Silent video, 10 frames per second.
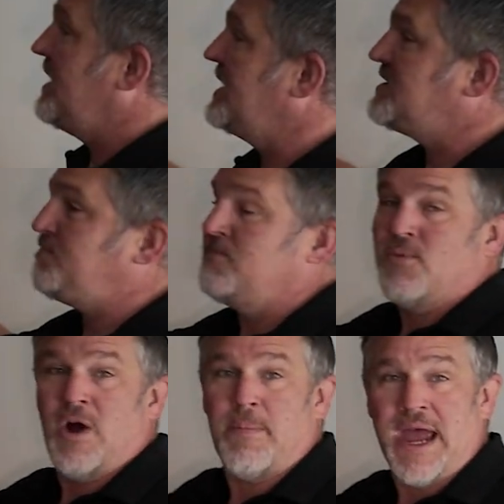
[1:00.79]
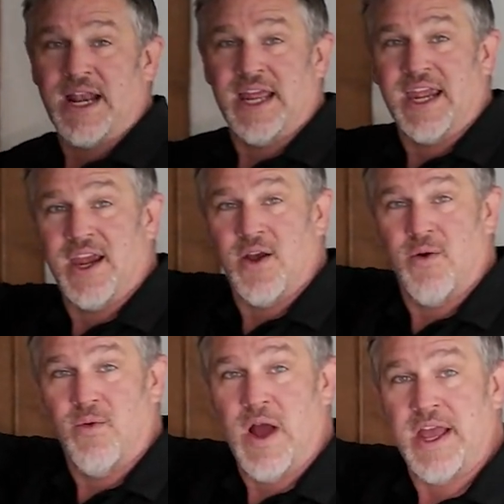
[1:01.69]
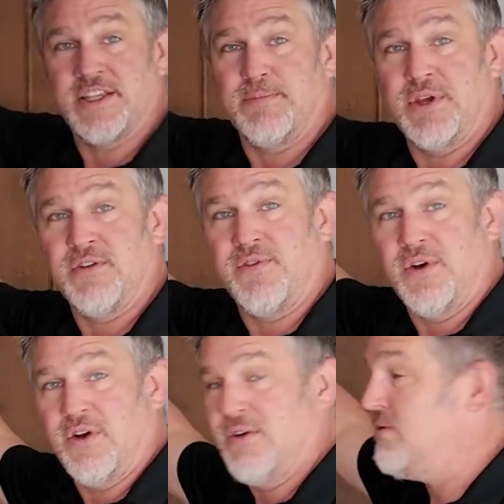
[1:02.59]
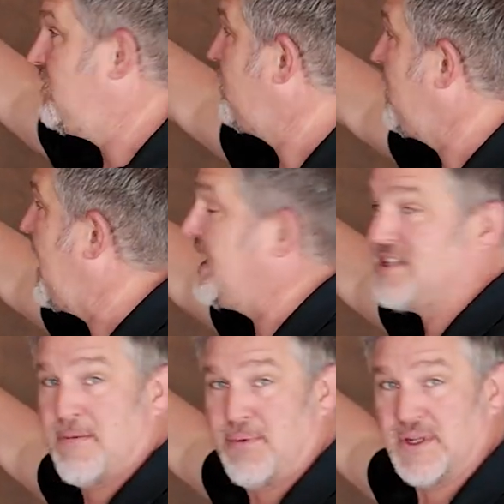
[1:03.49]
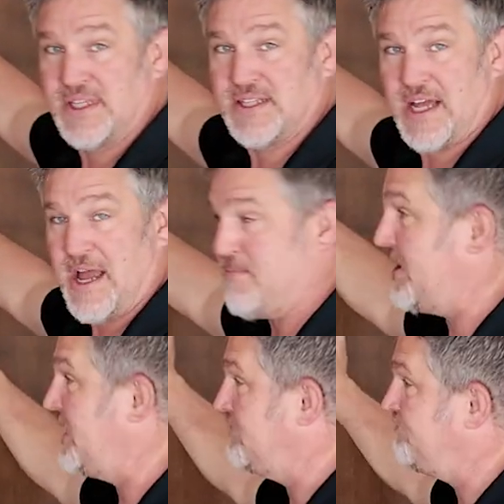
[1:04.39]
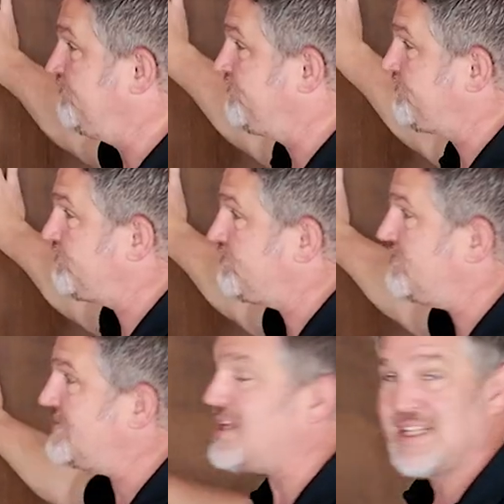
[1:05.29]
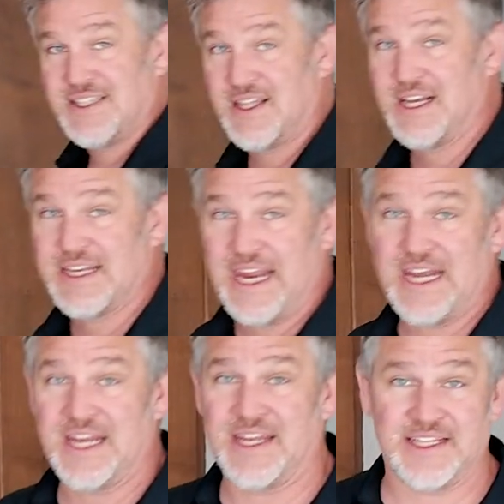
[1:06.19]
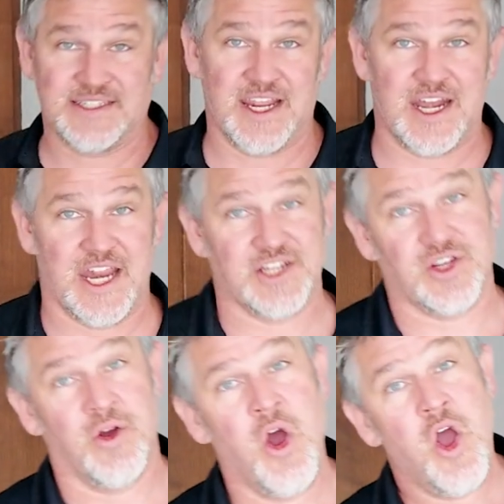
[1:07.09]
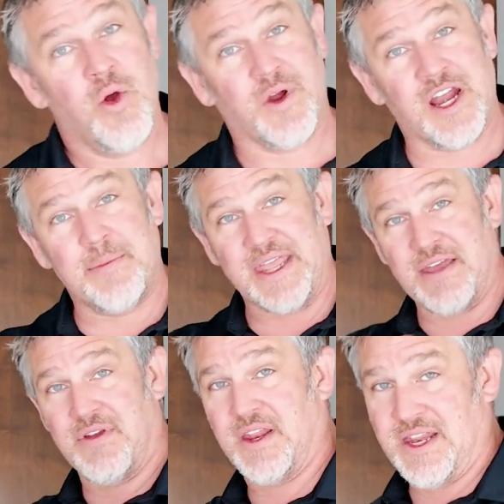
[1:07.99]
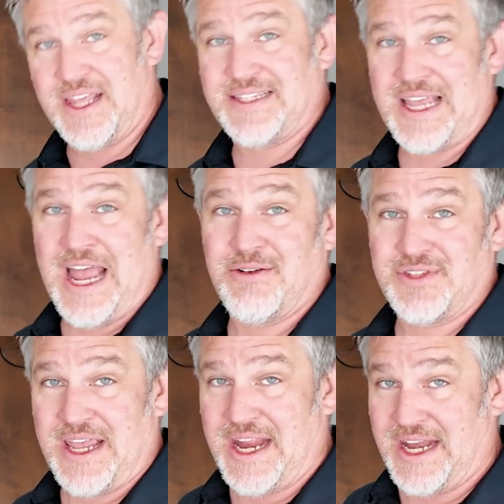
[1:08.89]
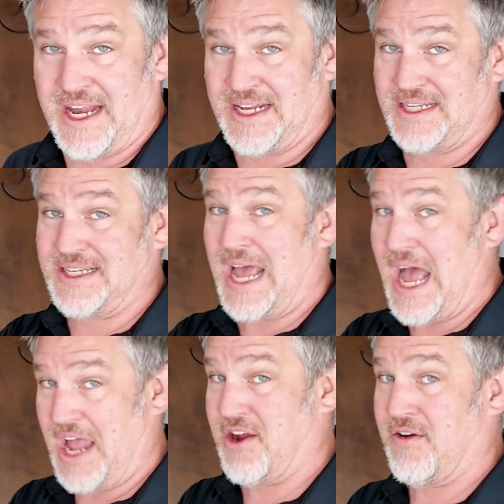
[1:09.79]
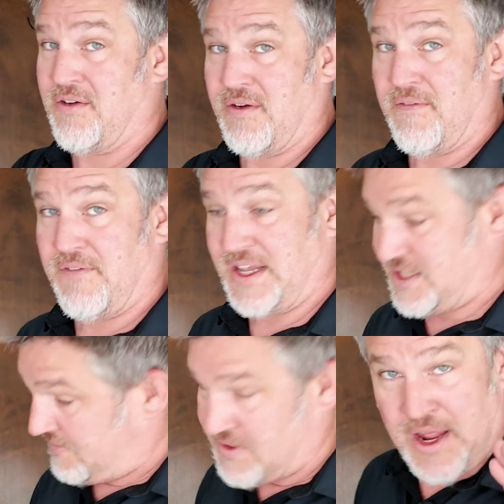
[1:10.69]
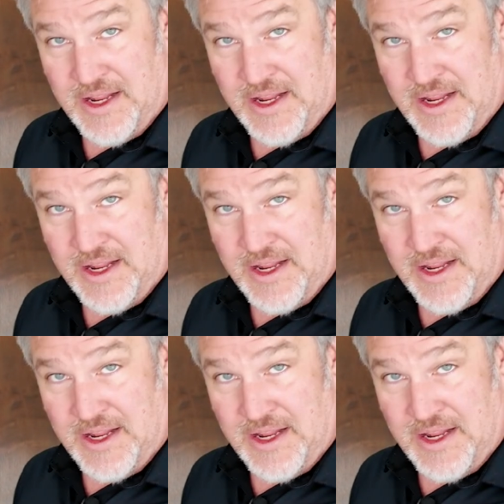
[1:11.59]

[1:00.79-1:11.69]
This wall paneling was beautiful at some point in time, but it's a little dated in this day and age. So we're gonna be giving this house an entire facelift.